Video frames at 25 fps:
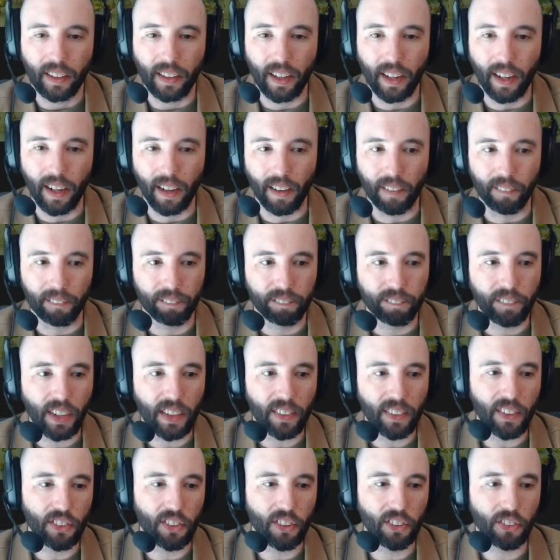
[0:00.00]

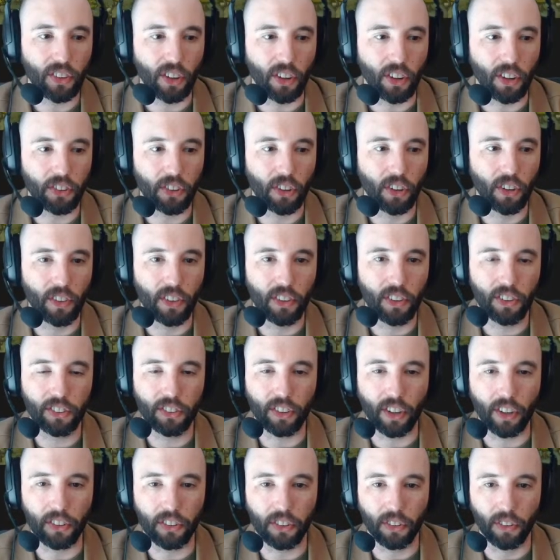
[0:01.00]
But this is also
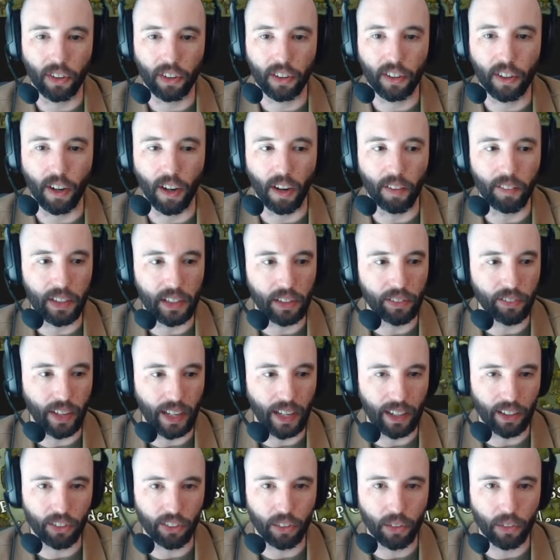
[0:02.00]
a comedy
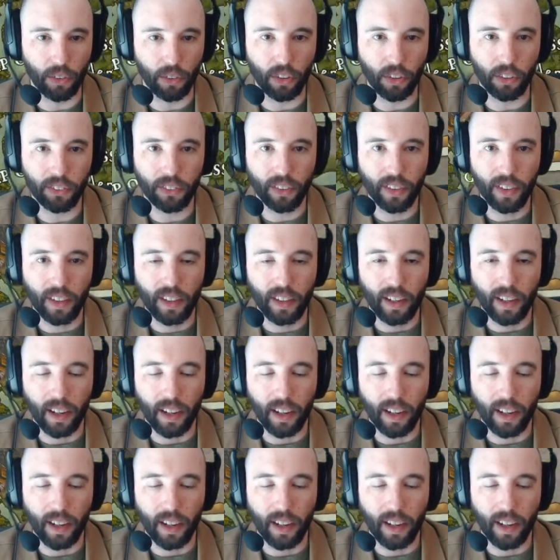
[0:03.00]
fantasy world.